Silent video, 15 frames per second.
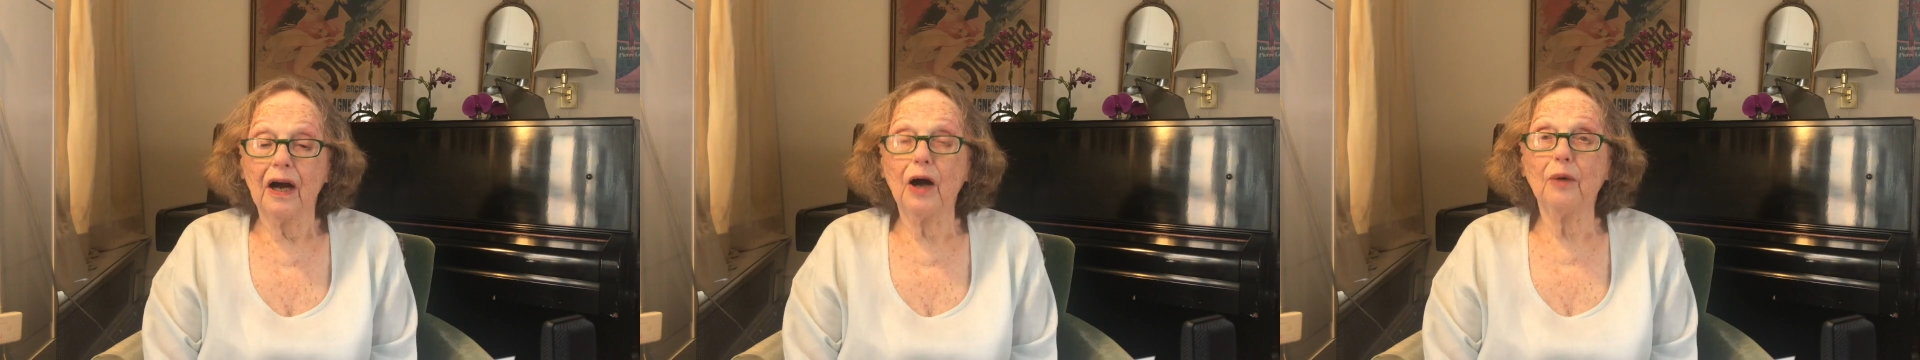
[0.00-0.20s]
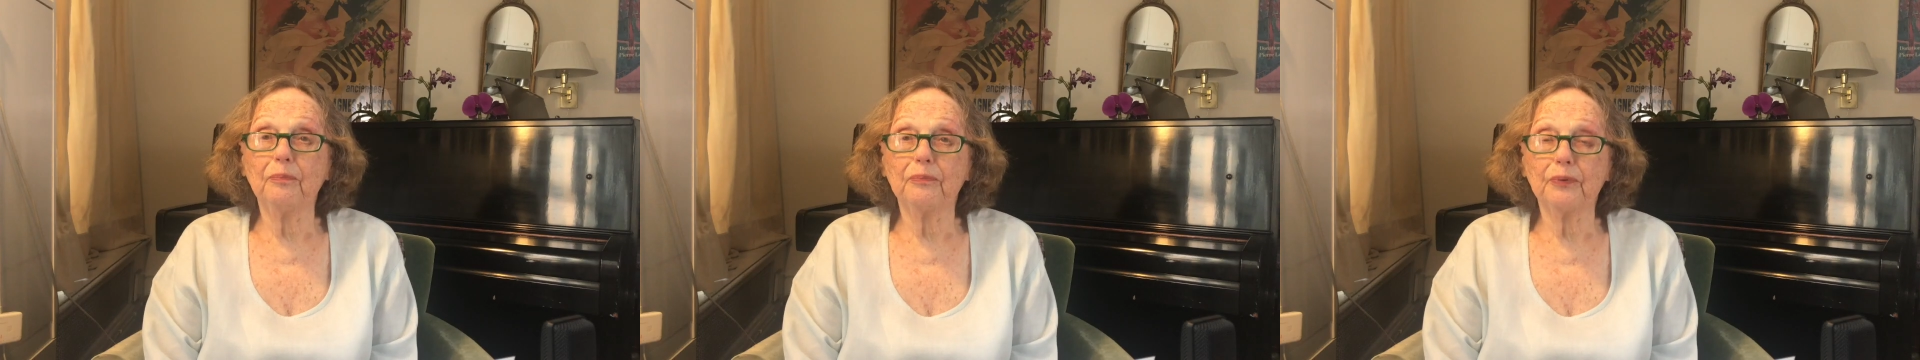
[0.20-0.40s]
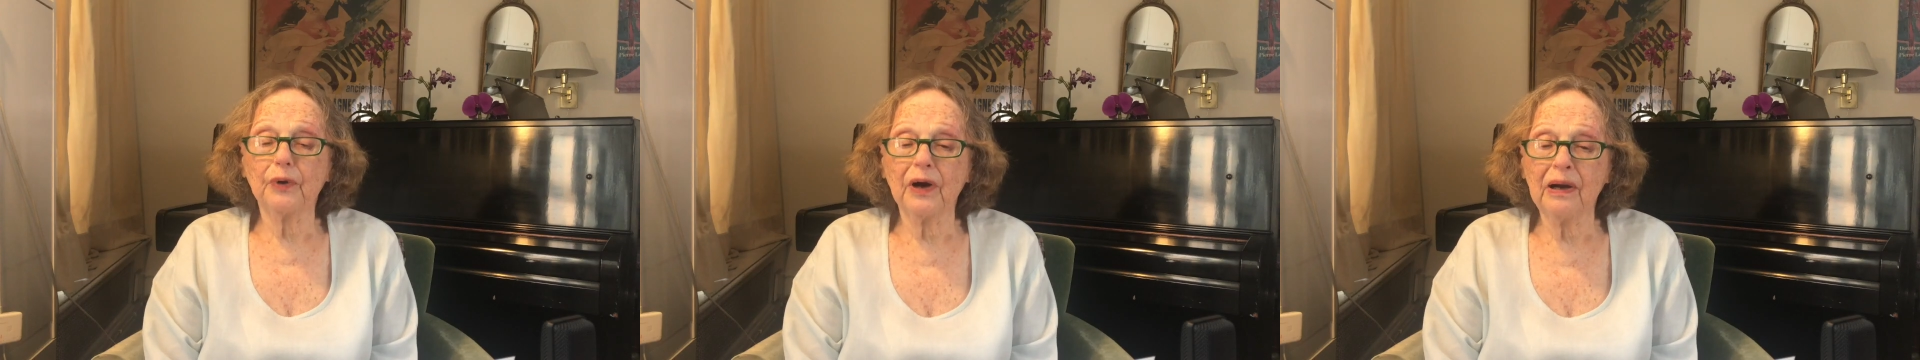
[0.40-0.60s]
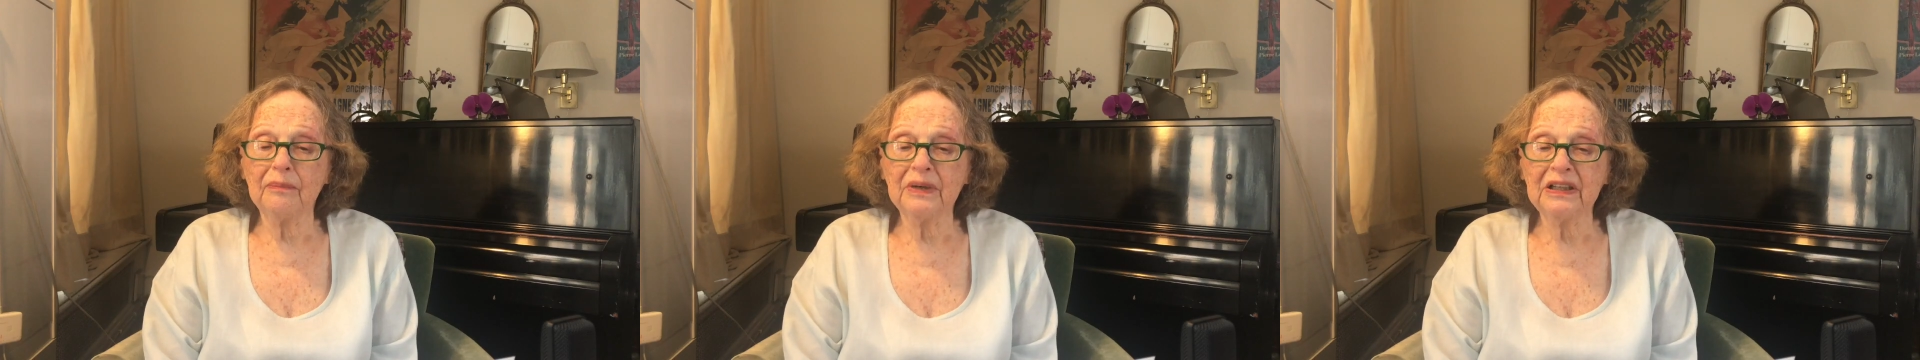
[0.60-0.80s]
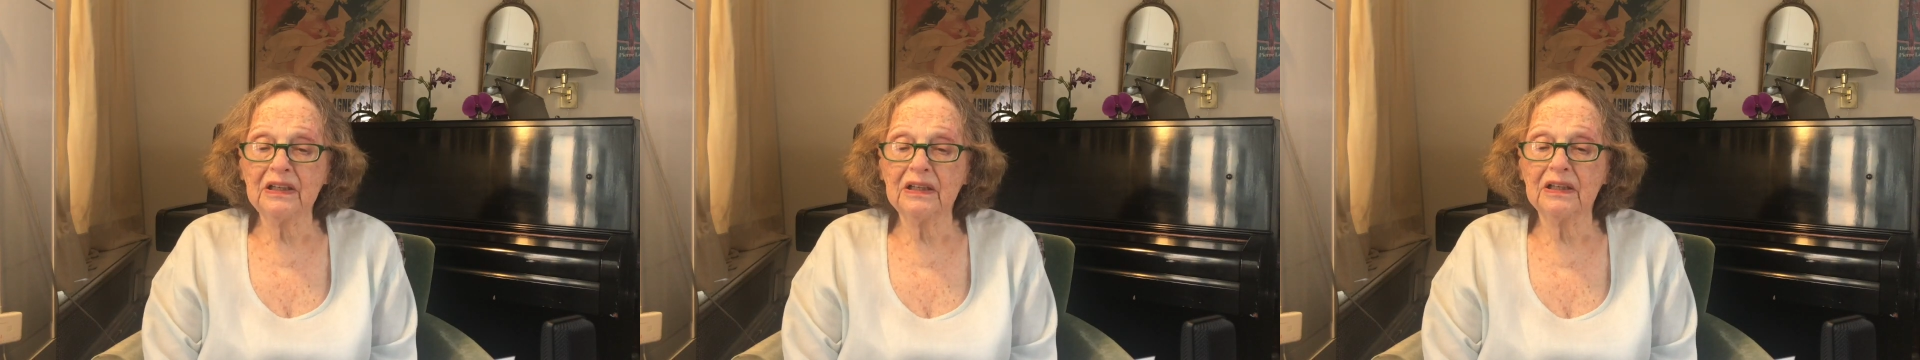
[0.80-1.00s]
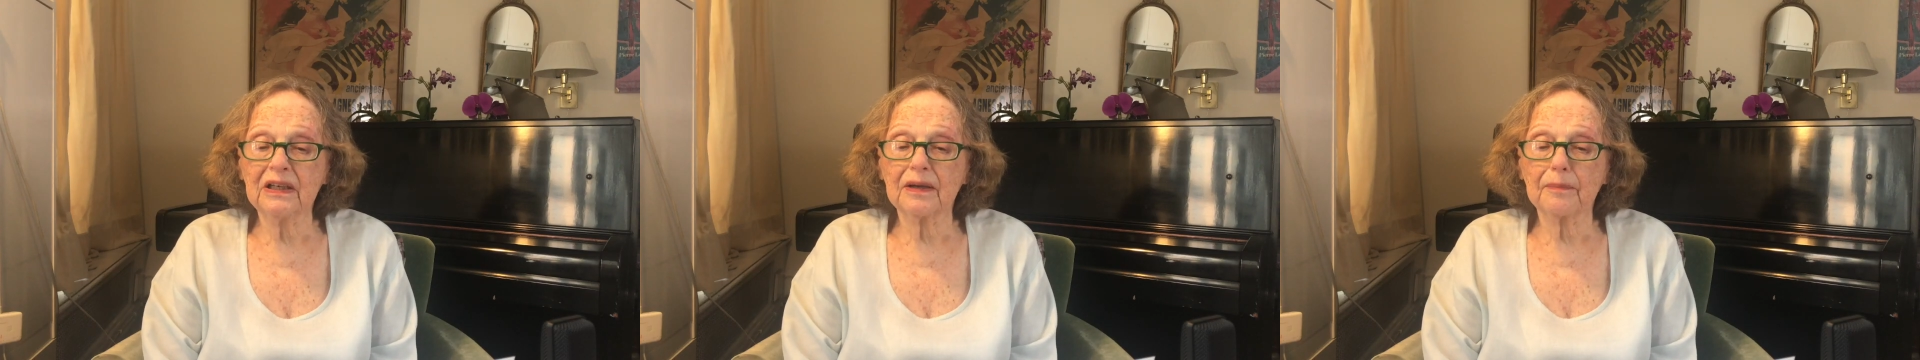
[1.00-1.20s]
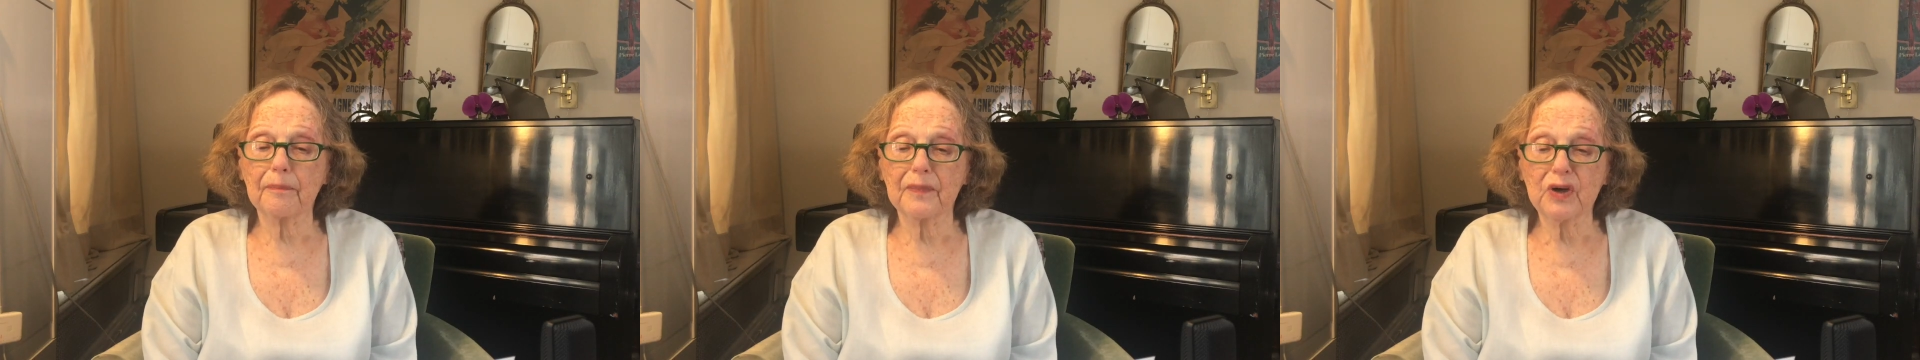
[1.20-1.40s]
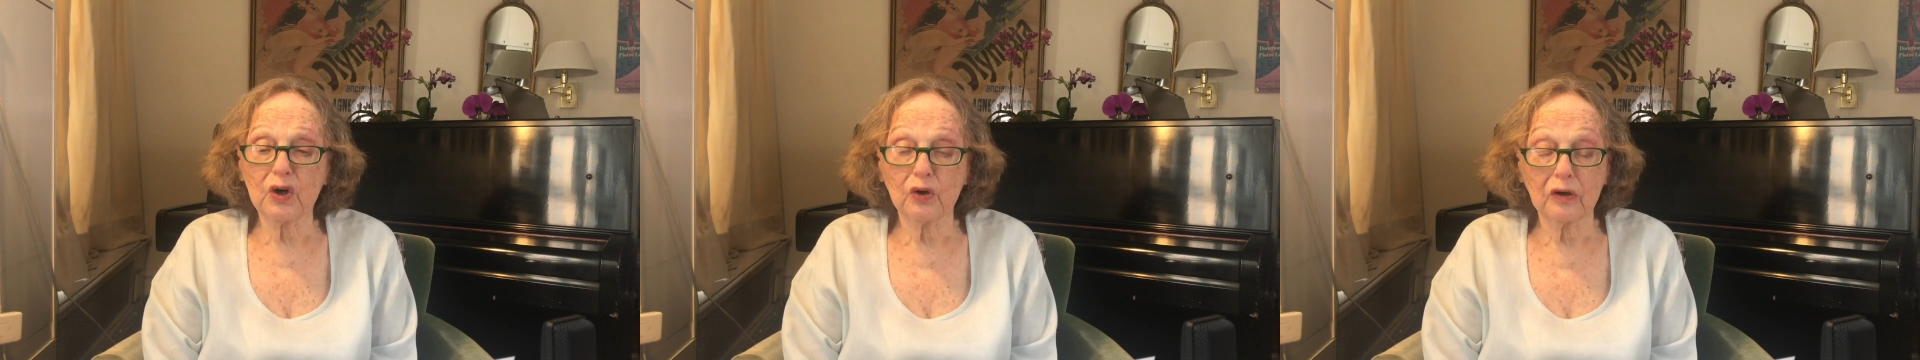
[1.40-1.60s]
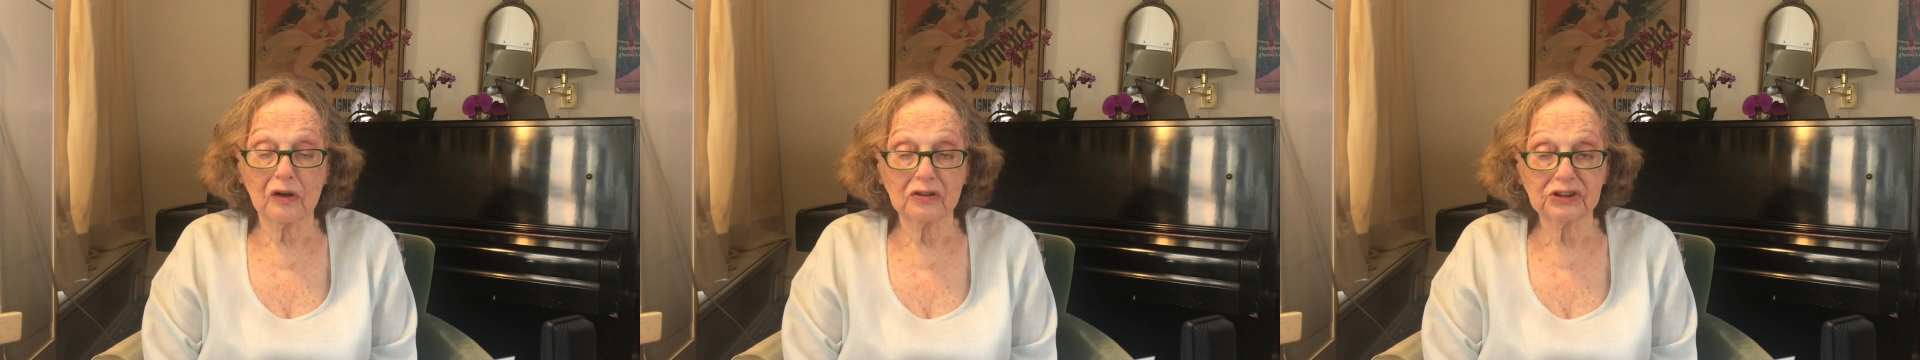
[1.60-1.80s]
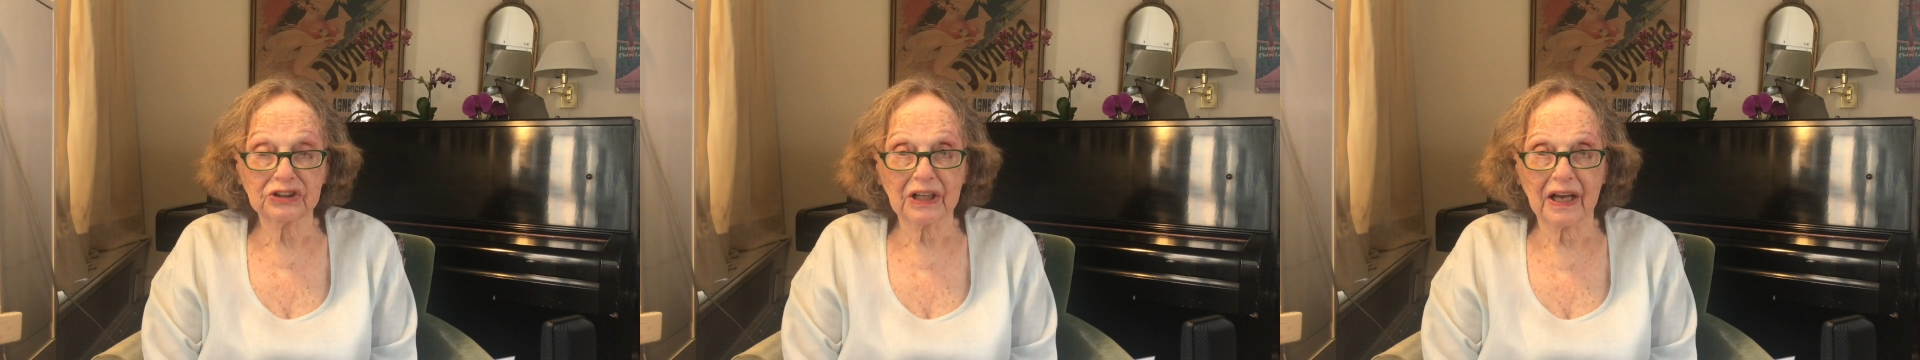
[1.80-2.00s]
A prominent
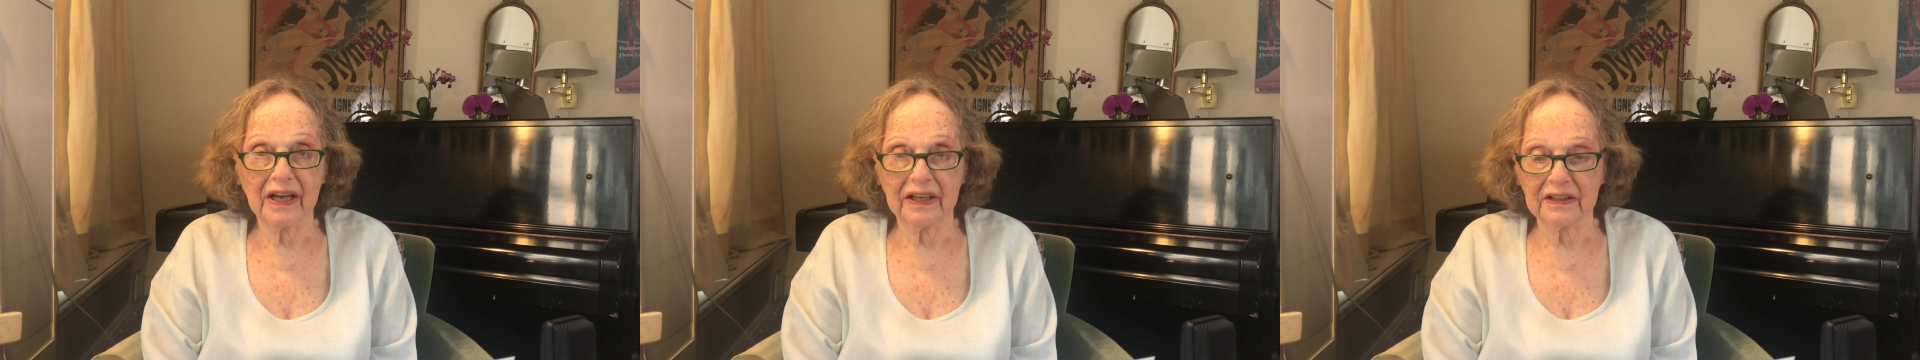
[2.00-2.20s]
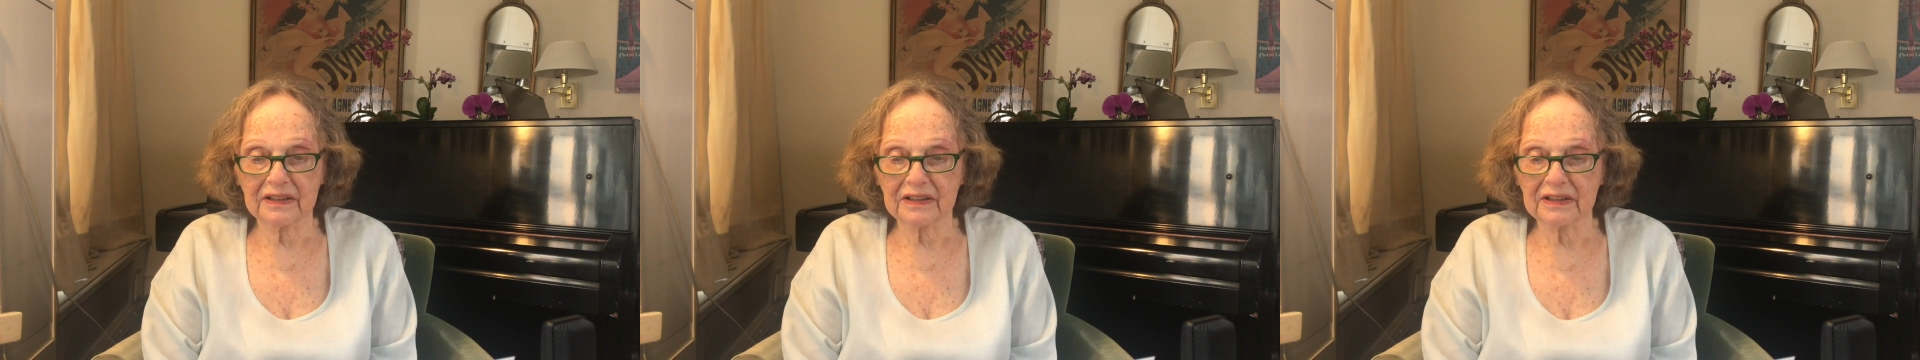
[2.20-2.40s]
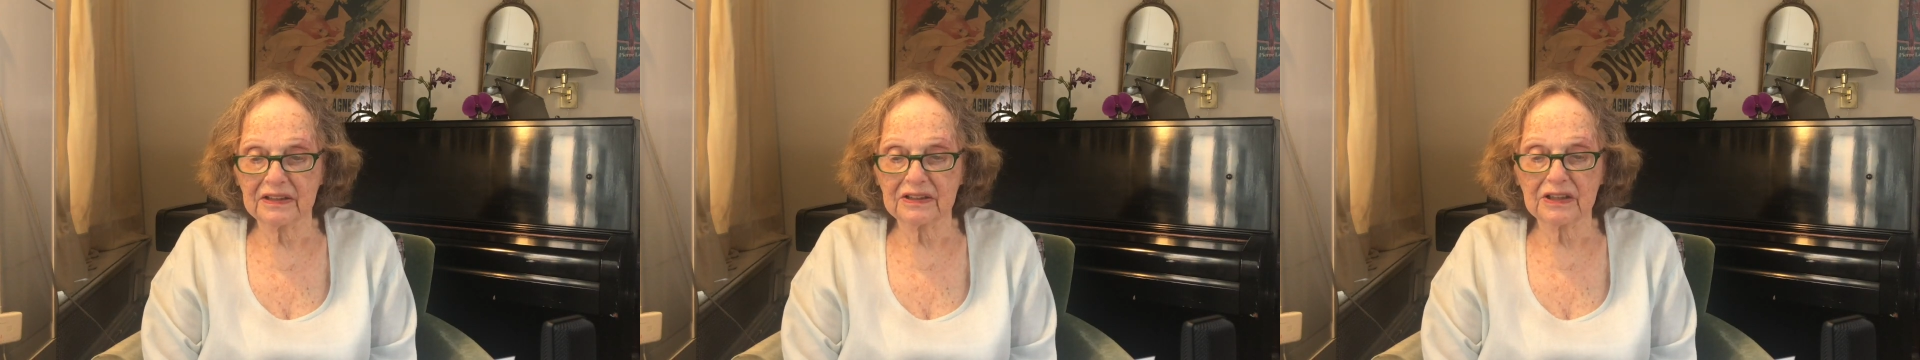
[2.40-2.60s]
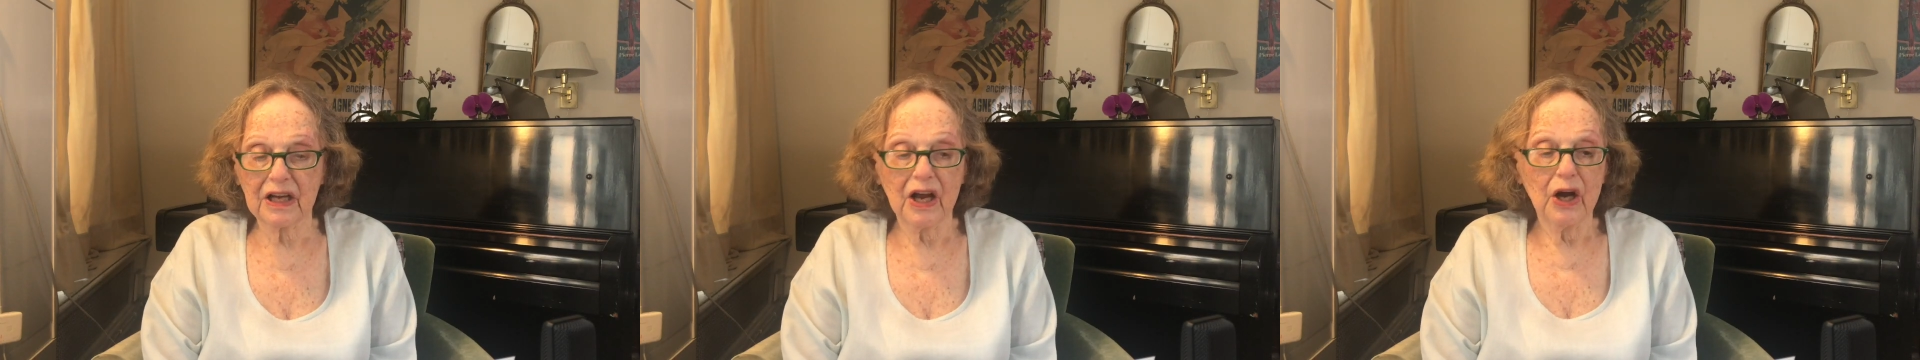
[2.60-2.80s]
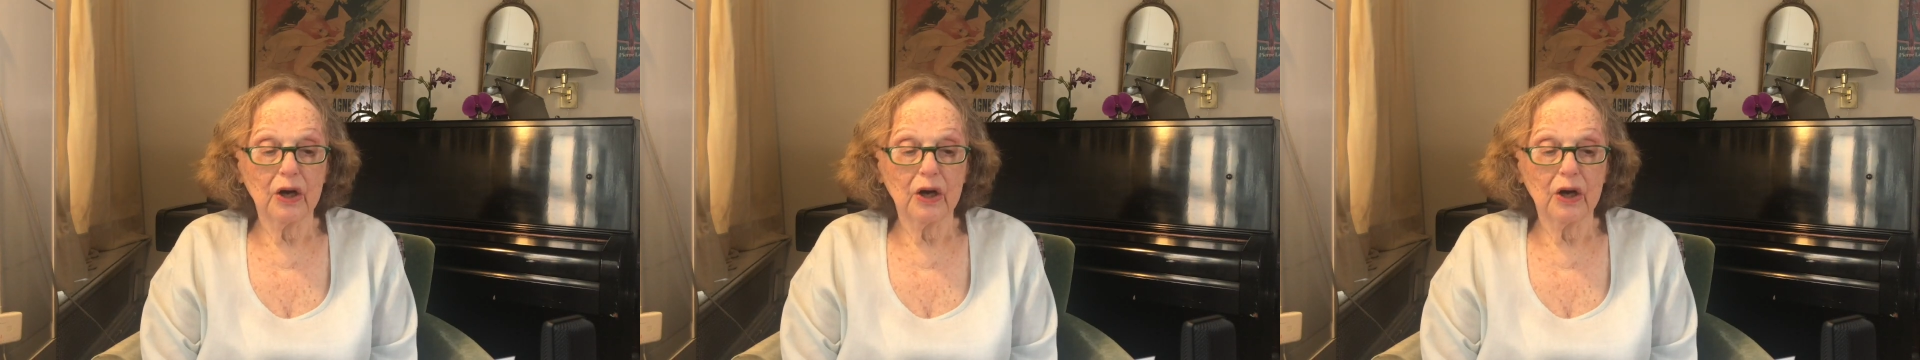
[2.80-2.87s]
neuroscientist